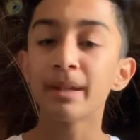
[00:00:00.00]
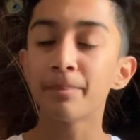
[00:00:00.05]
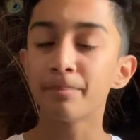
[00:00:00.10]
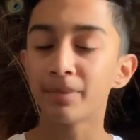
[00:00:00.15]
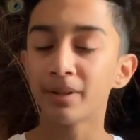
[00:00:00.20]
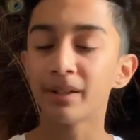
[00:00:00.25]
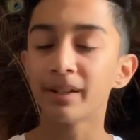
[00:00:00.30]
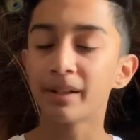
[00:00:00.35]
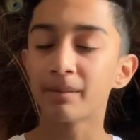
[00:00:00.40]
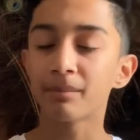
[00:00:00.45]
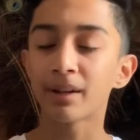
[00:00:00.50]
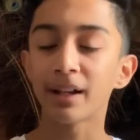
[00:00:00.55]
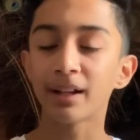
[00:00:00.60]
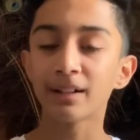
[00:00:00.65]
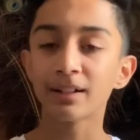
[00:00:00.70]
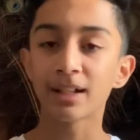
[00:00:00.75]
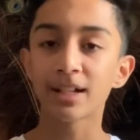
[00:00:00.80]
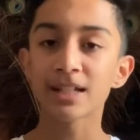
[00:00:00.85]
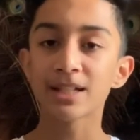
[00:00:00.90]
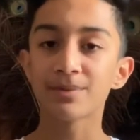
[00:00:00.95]
people in my
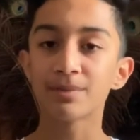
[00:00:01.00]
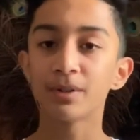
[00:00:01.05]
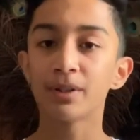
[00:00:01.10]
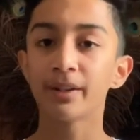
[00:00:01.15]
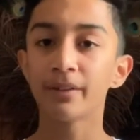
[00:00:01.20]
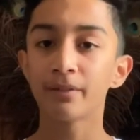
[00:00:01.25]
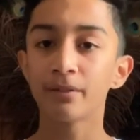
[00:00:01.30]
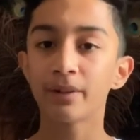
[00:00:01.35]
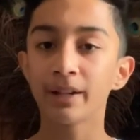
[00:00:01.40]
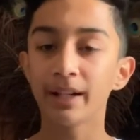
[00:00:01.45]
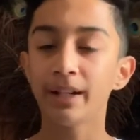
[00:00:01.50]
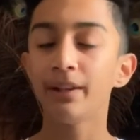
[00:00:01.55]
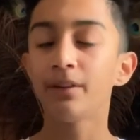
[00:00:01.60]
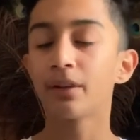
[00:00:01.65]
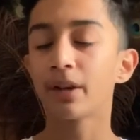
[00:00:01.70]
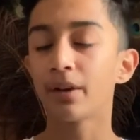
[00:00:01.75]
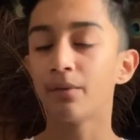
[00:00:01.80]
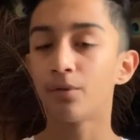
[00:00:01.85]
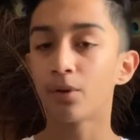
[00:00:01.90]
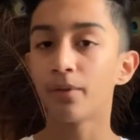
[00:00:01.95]
class were really
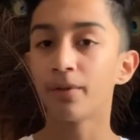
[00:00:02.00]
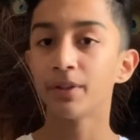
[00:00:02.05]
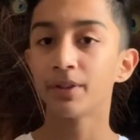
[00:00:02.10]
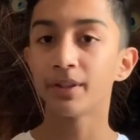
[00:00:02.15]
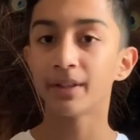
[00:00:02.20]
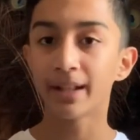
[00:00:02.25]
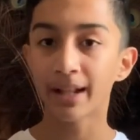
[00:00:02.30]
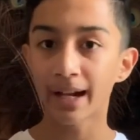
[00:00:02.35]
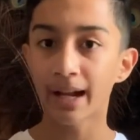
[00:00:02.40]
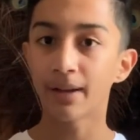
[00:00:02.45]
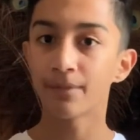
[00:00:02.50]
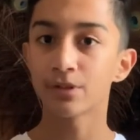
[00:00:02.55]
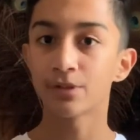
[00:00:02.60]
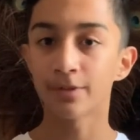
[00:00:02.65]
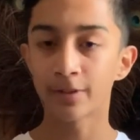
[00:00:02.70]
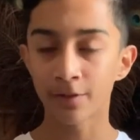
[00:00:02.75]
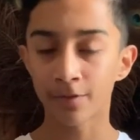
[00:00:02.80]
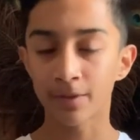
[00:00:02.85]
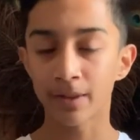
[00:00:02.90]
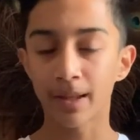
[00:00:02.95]
looking forward to that. I
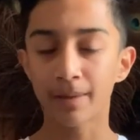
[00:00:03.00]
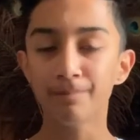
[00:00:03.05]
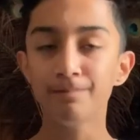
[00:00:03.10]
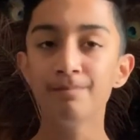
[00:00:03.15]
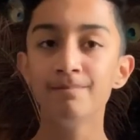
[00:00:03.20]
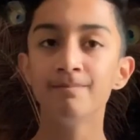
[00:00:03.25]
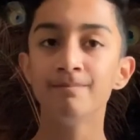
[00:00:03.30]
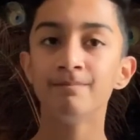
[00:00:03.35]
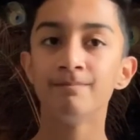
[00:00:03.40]
was one of them.